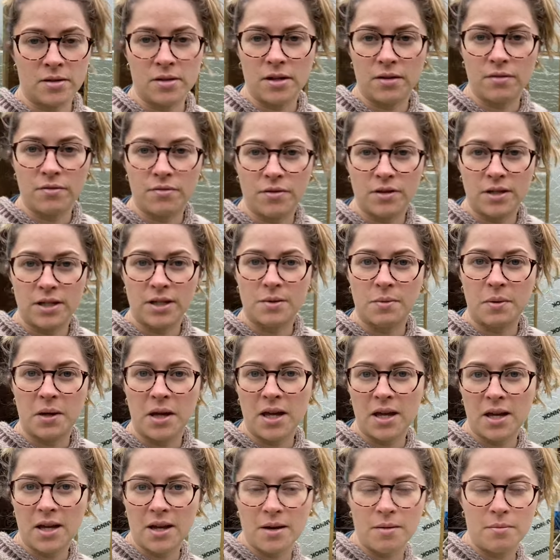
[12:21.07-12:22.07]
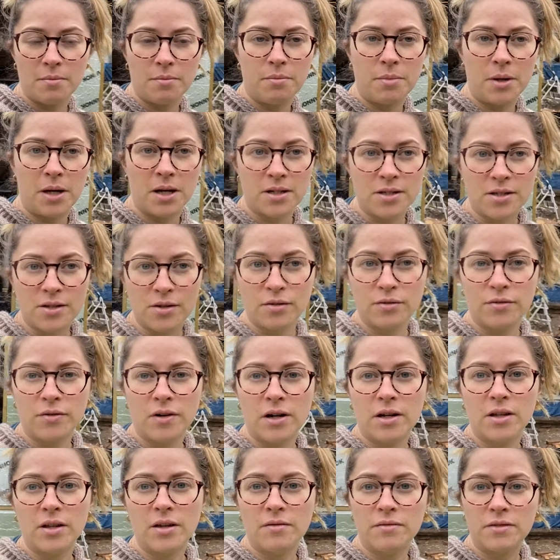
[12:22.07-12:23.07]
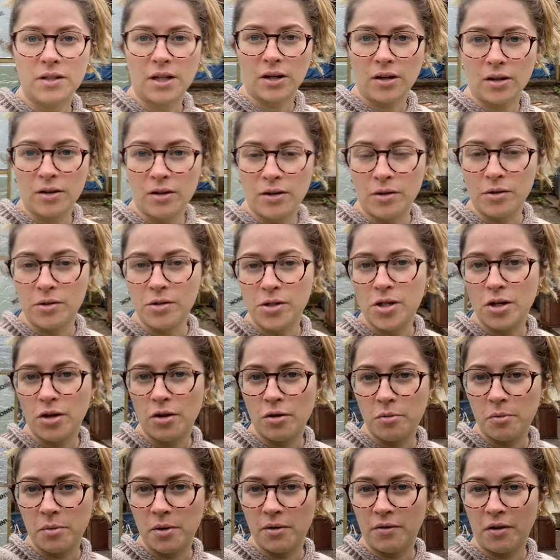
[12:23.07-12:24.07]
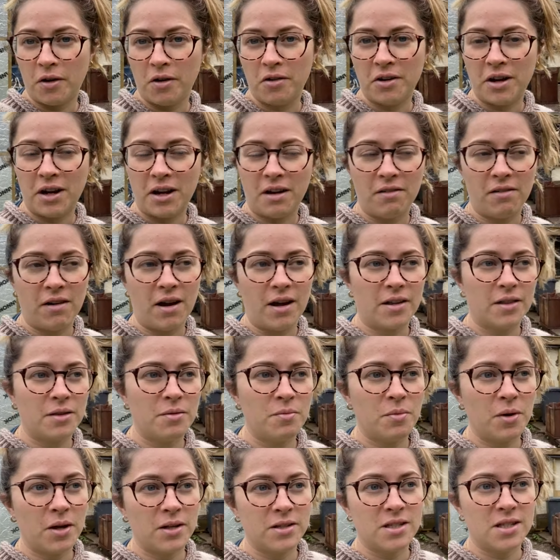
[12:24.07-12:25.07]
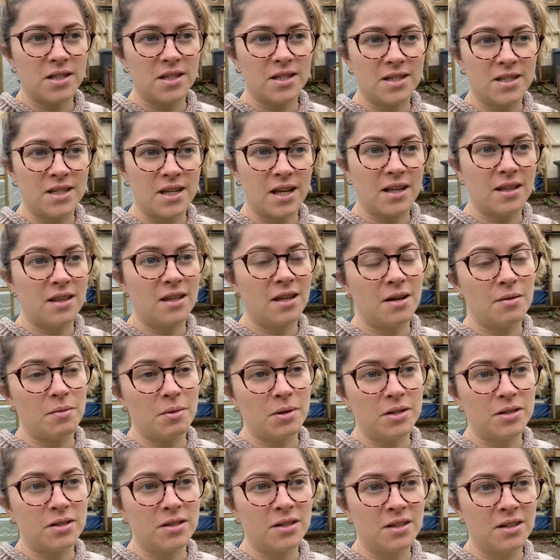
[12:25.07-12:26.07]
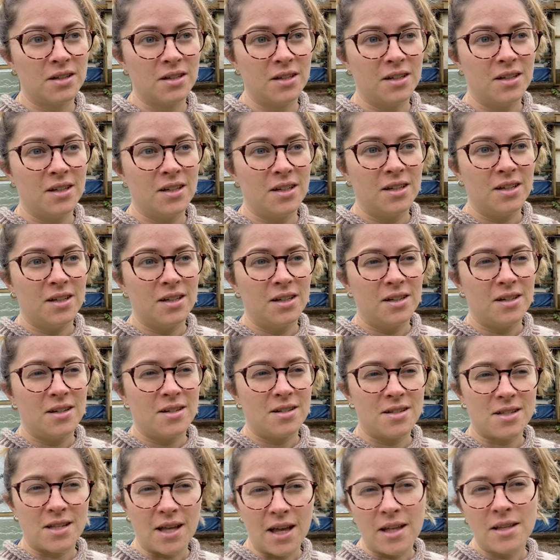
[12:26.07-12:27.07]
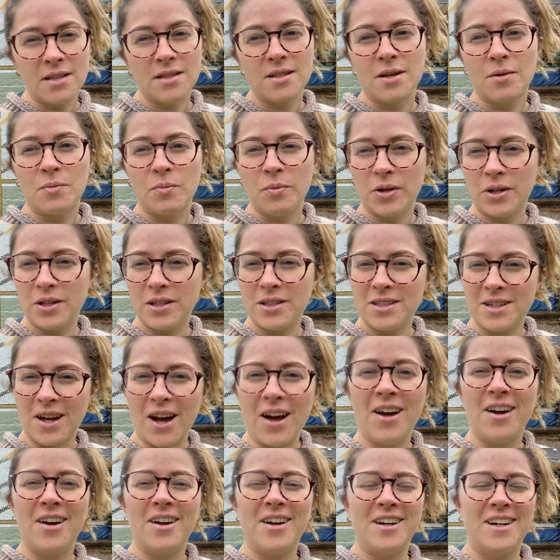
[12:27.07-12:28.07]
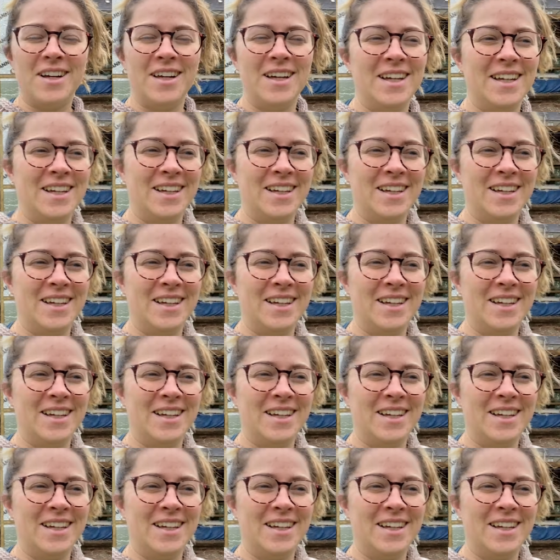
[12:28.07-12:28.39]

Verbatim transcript: in for this week, but so far they've done a no-show. We've already rang them once and they said they would send someone down